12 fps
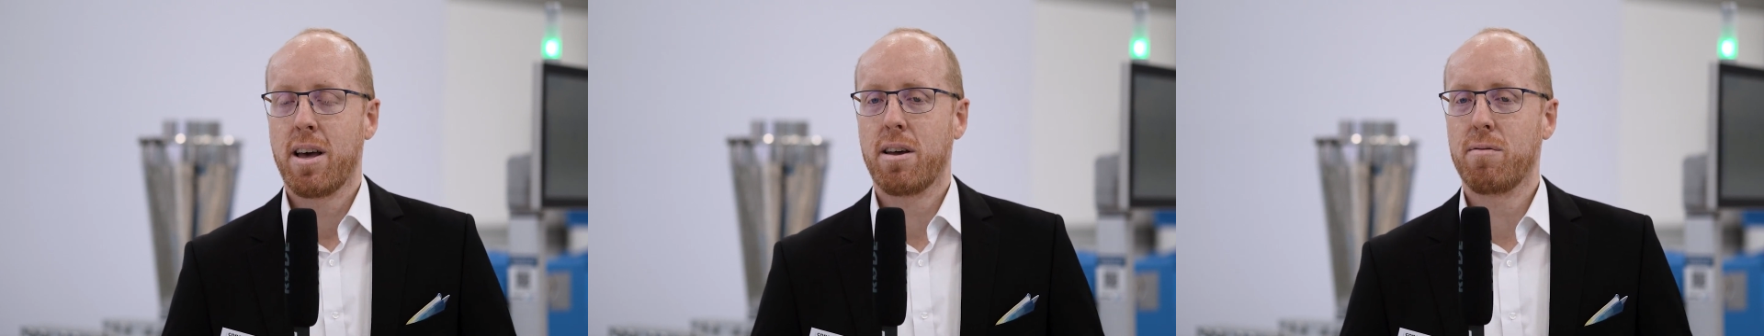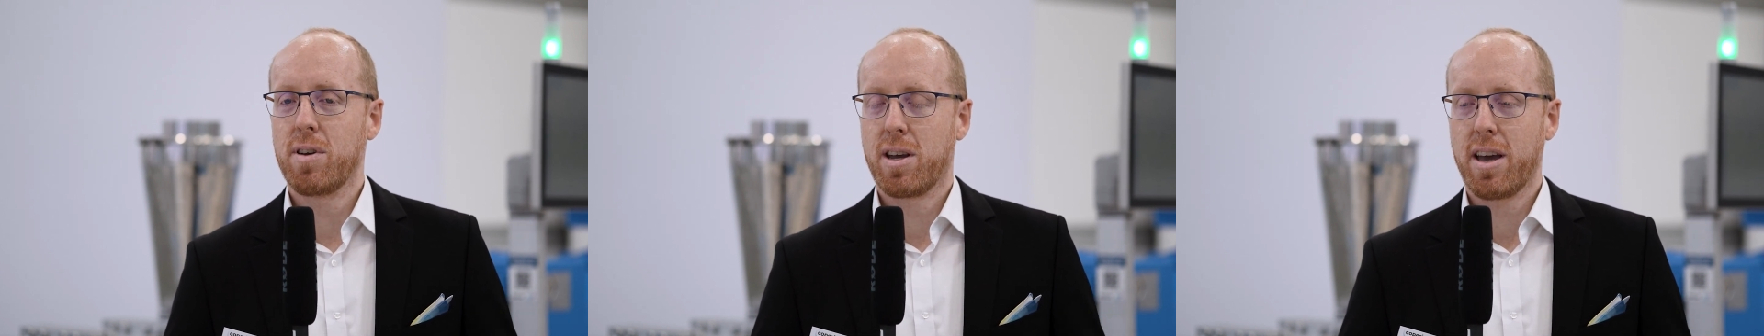
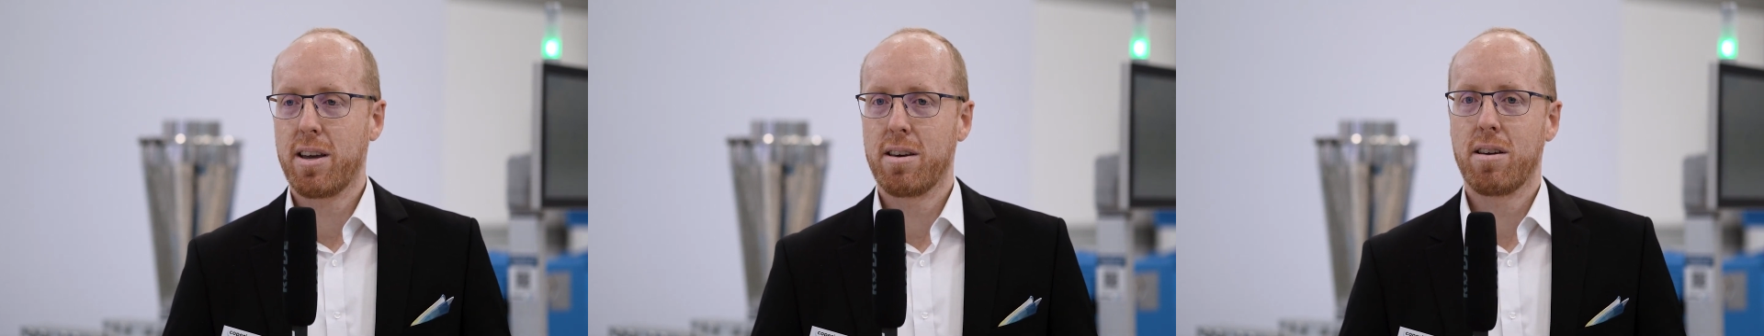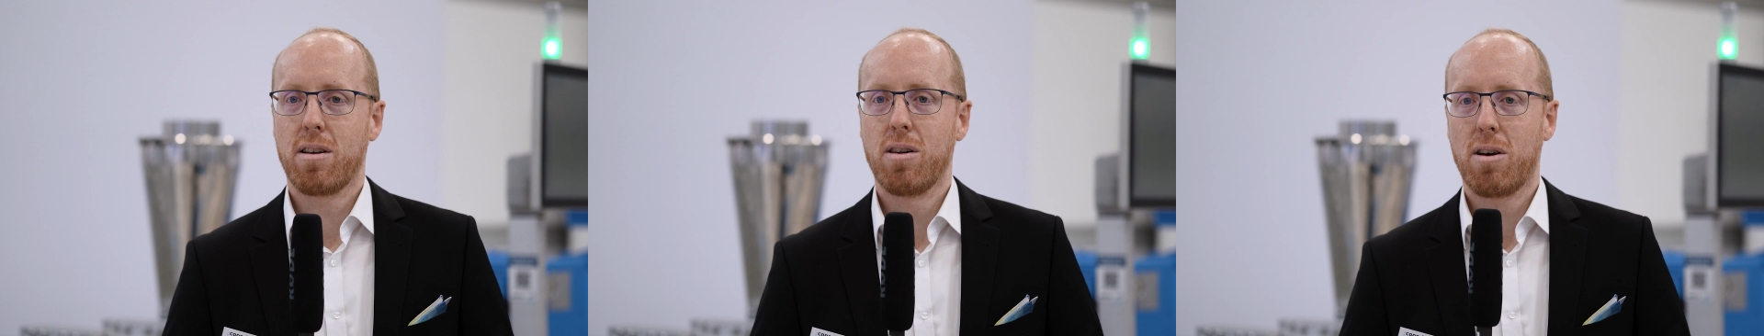and we
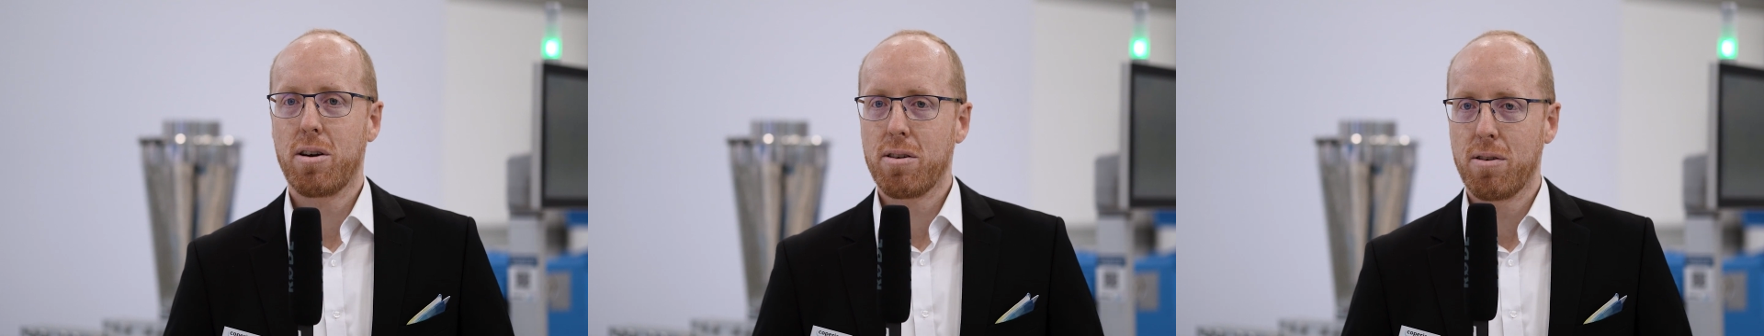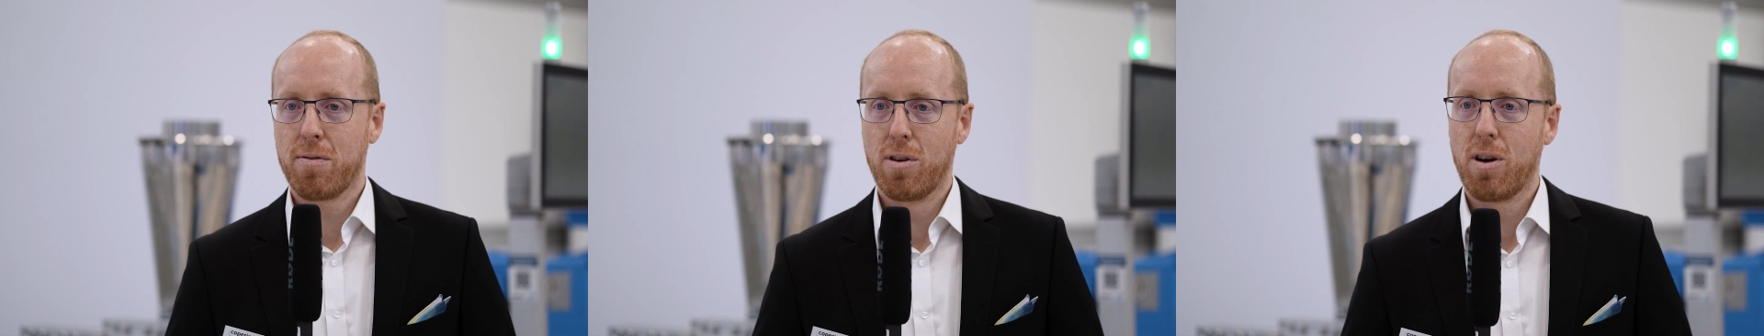gained a lot
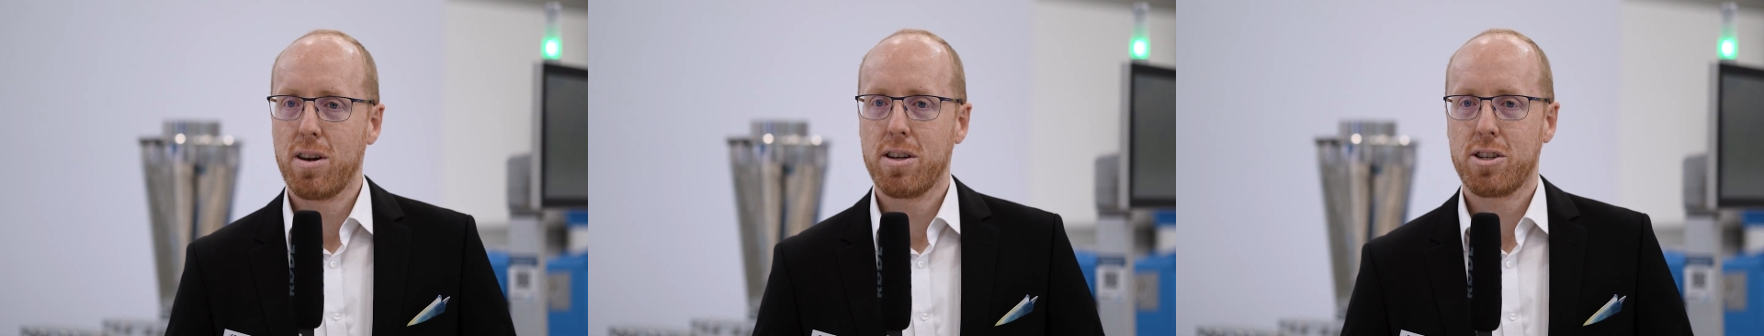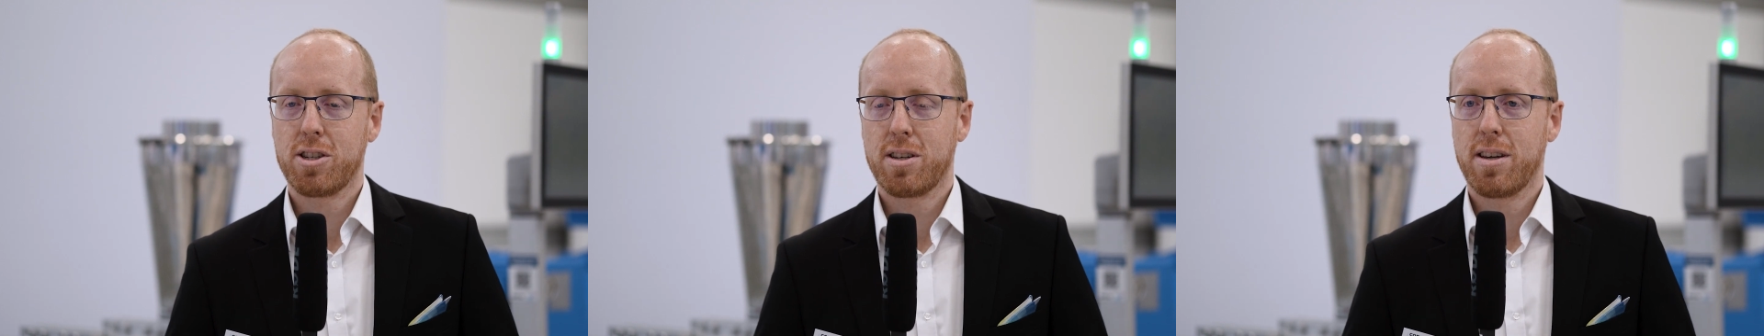of
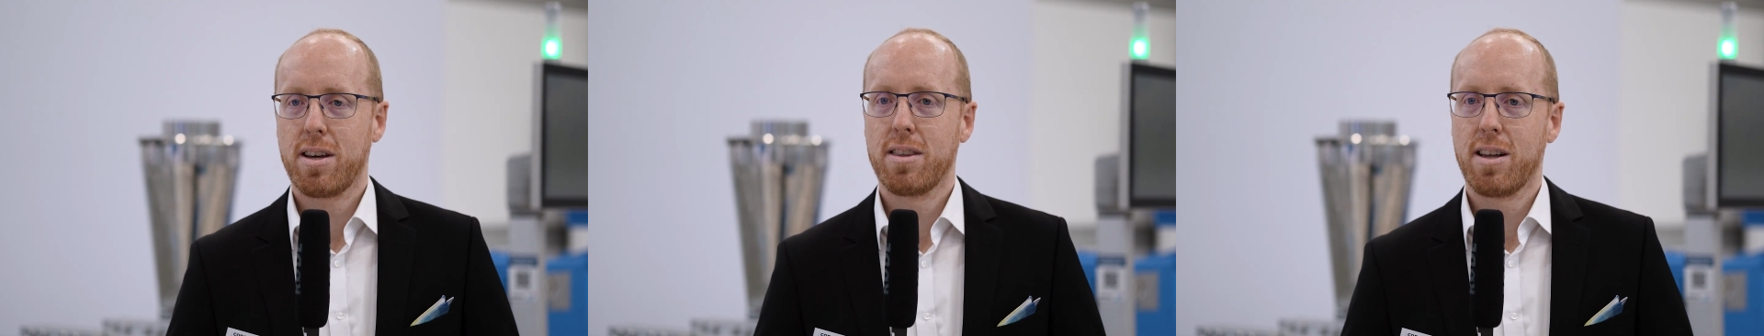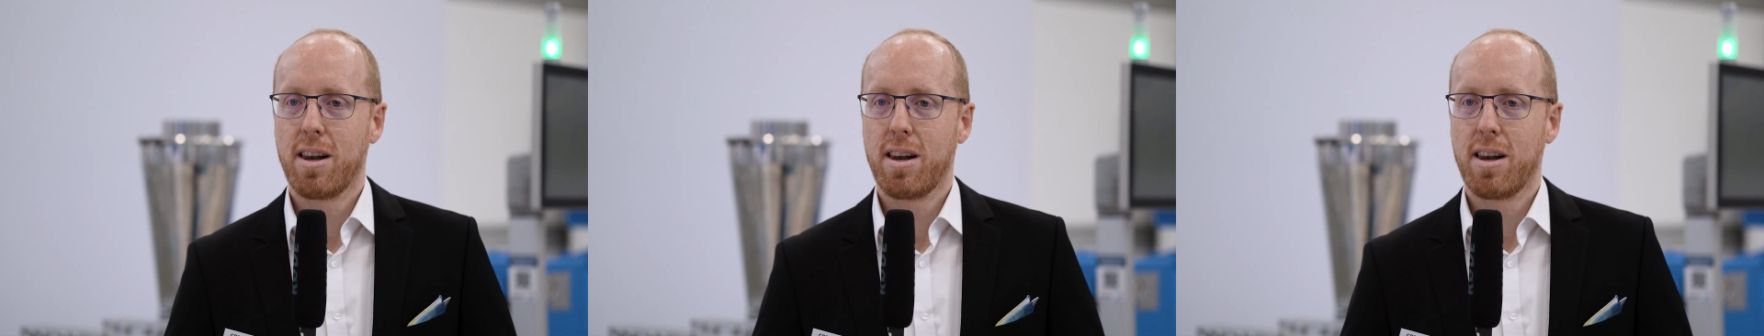knowledge in the